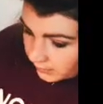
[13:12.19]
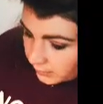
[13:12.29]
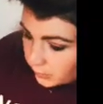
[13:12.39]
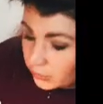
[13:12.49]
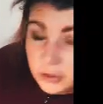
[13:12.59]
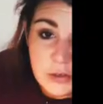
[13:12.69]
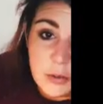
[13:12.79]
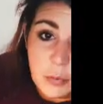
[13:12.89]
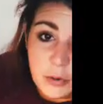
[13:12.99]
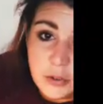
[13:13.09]
You could use a
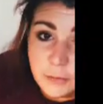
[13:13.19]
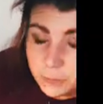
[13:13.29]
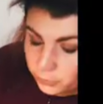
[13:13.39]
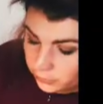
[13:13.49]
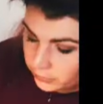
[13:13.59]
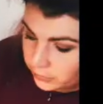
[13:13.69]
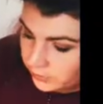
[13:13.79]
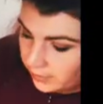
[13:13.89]
brush of course,